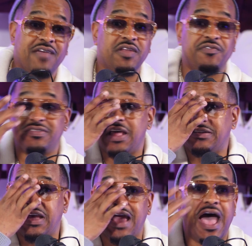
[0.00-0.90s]
even if it's not
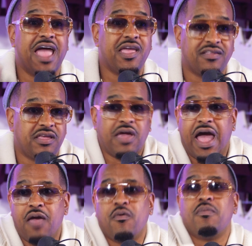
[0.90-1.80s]
saying I ain't
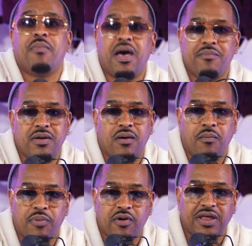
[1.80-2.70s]
want him to buy me
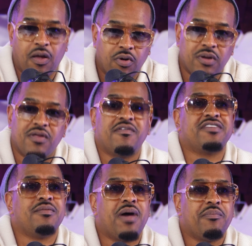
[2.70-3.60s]
a Birkin. I wanted to
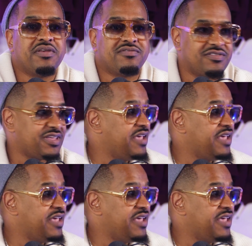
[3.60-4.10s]
invest in my business.